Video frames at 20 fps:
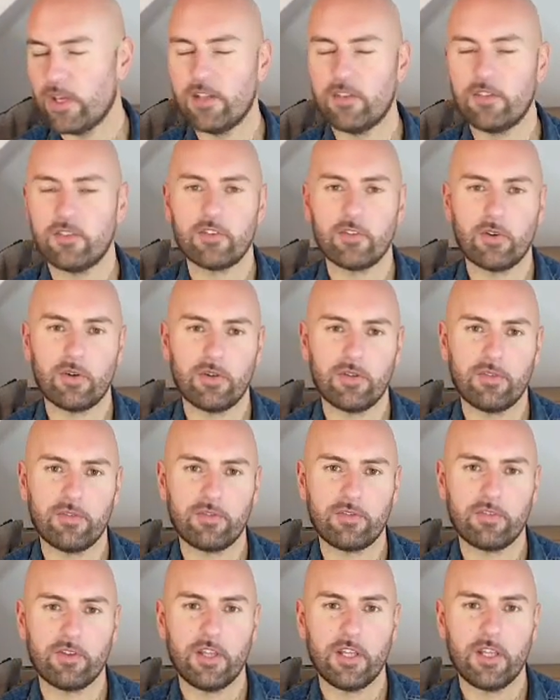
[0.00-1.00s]
sort
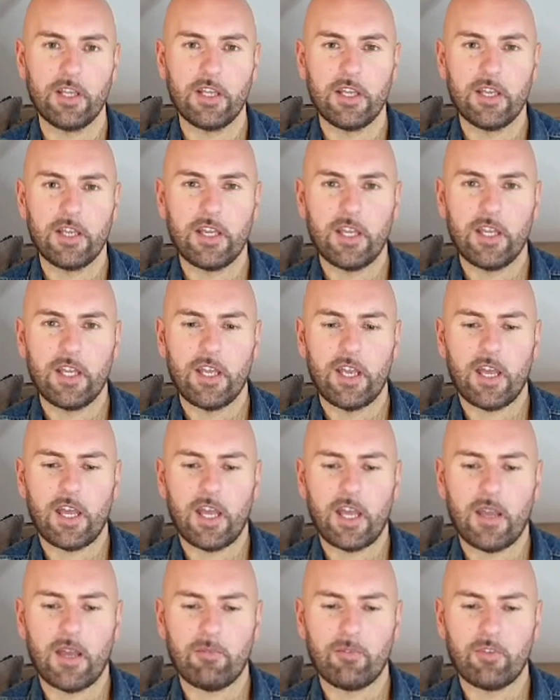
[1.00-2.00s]
of
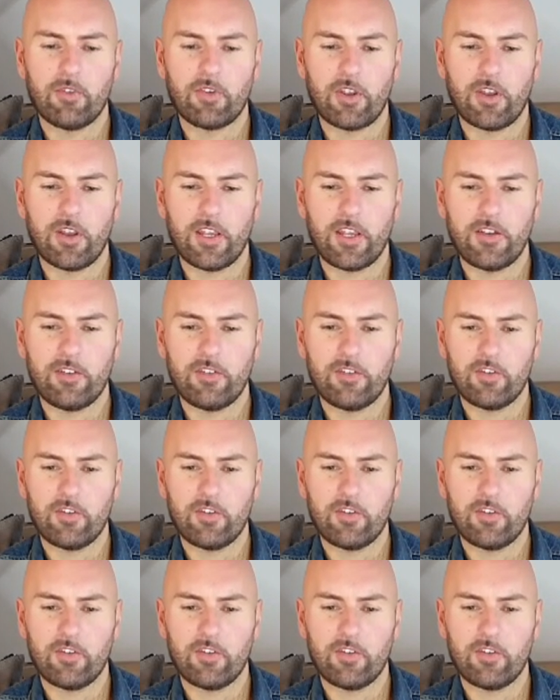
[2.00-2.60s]
side